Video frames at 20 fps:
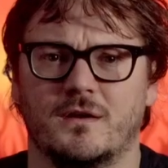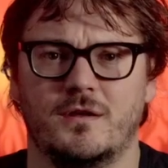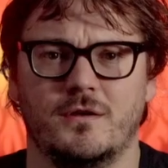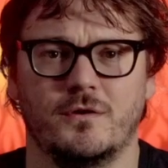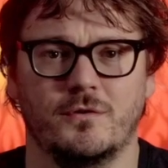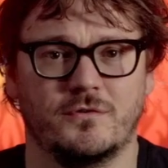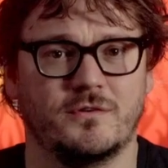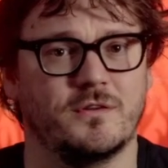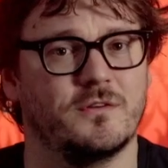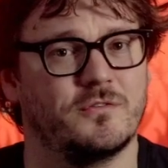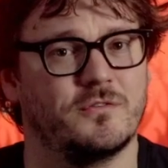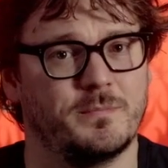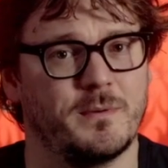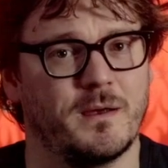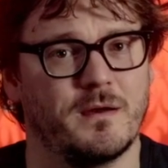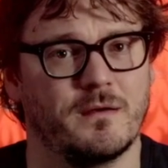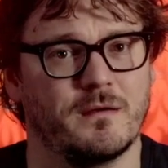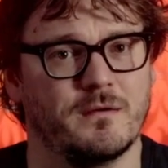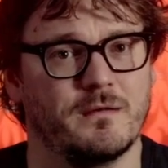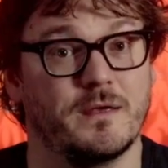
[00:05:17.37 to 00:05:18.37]
use this
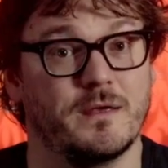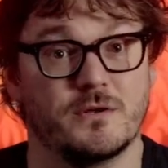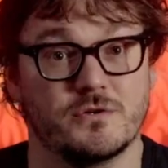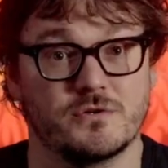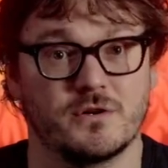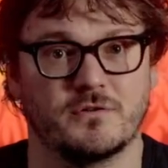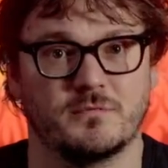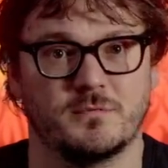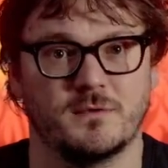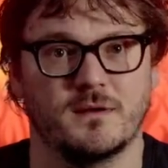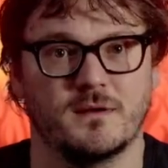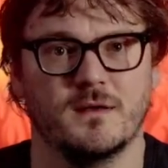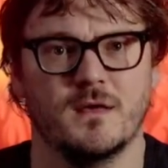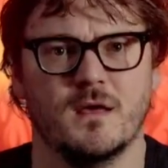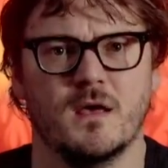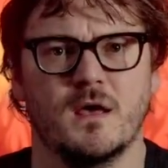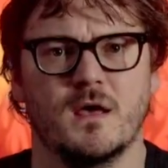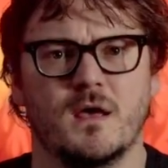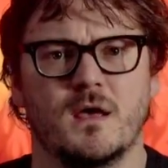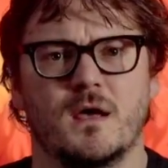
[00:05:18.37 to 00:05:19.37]
sparingly, trust me.
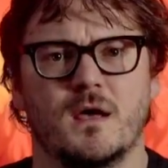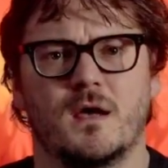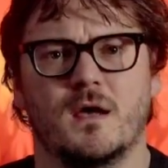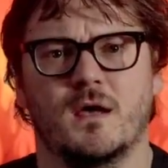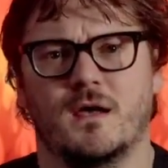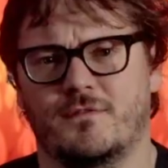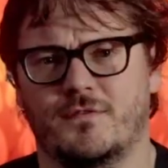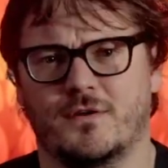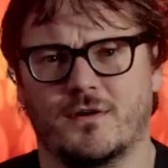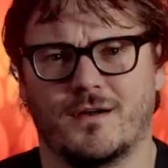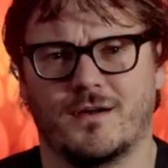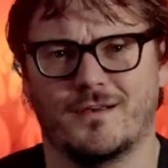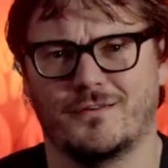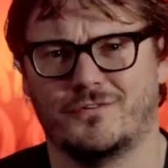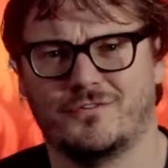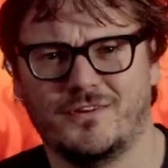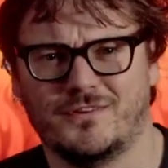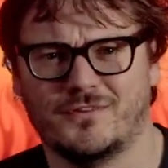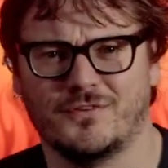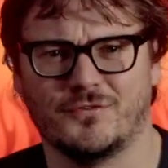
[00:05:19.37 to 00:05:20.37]
If you're a
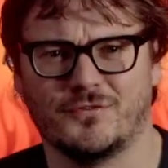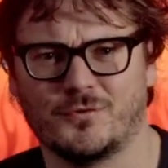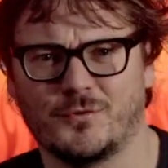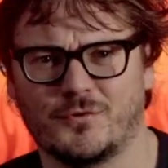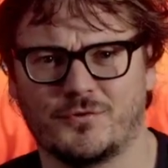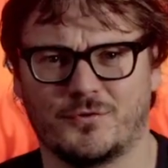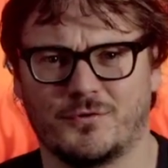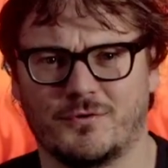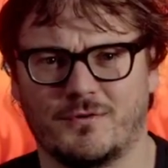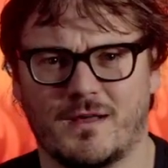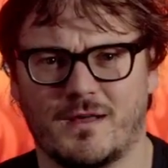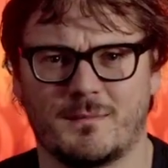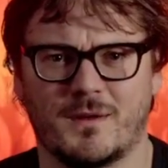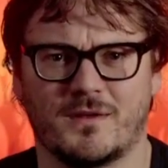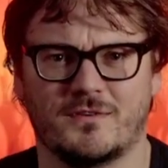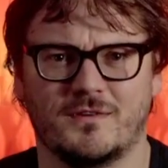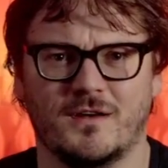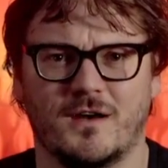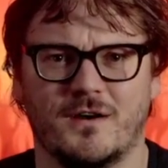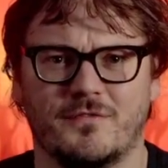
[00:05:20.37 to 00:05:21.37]
seasoned sorcerer like
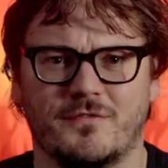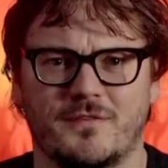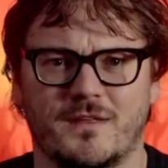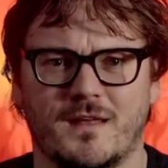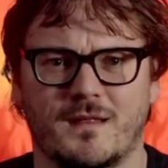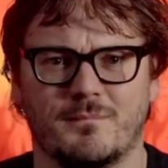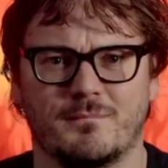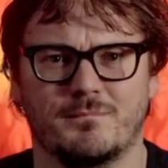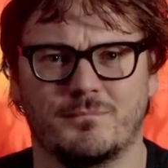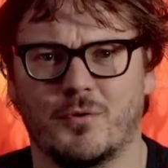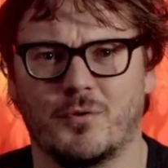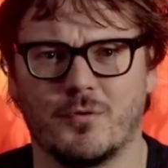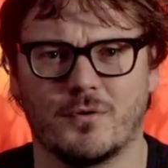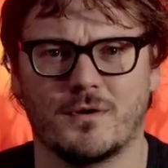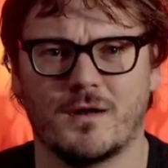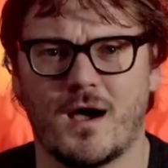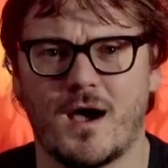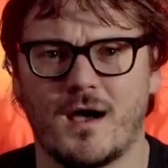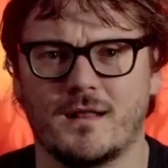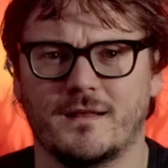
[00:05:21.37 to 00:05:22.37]
myself, then pour
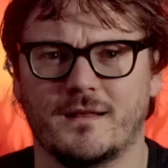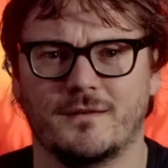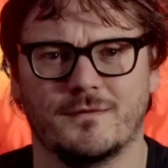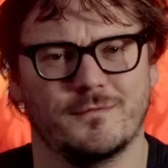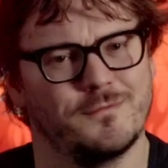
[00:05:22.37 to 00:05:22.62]
it on and